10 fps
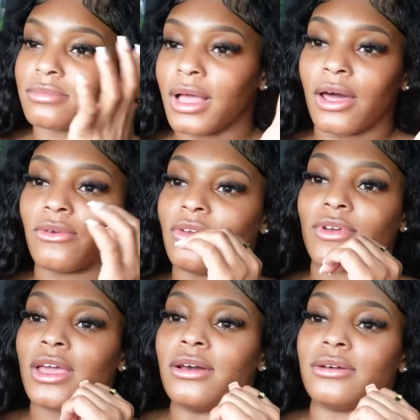I don't
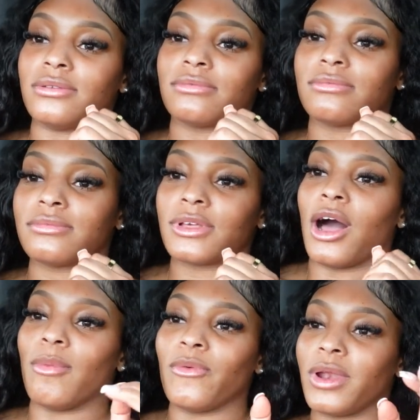even care.
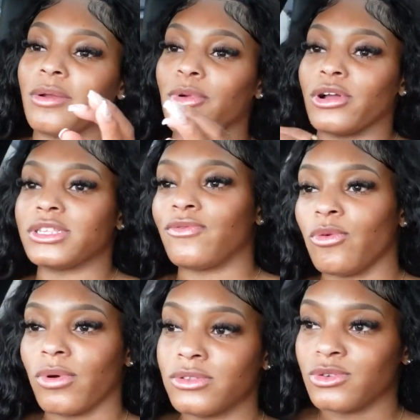Call me one of them girls if you
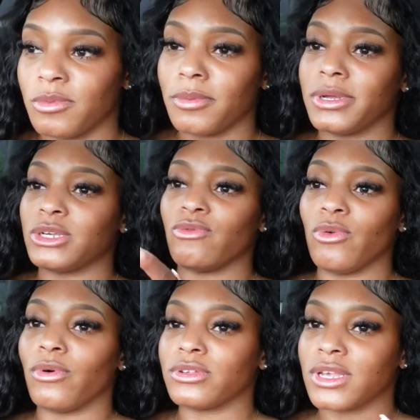want to, but bitch, if you
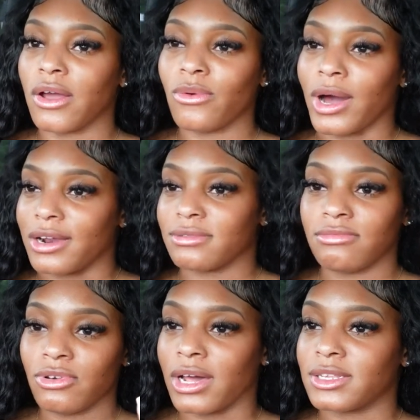want to talk, you gotta
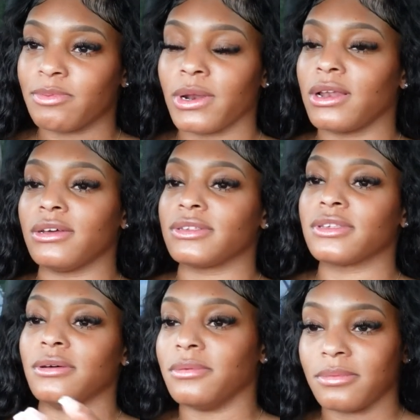you gotta spend a little
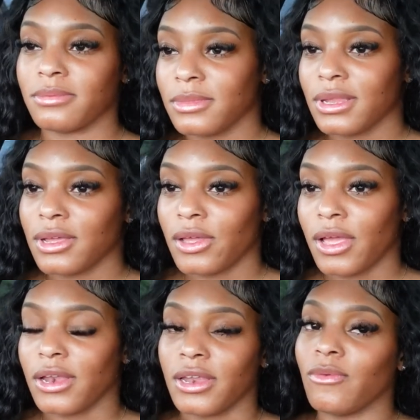something,
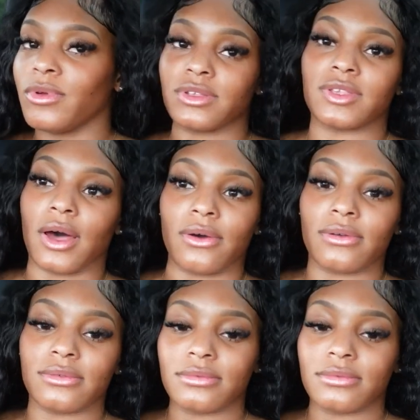and then we can talk.